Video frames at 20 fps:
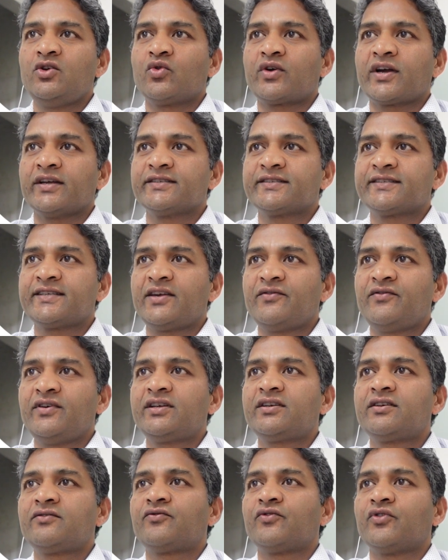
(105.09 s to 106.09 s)
You can save
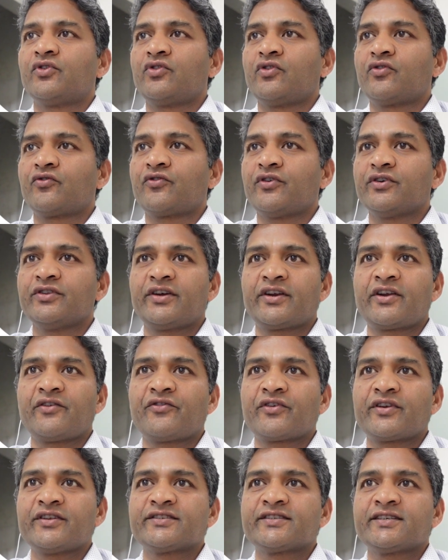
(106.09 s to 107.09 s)
it for your further
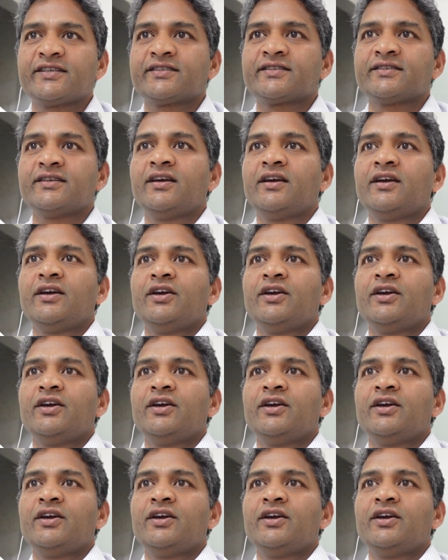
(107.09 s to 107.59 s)
references.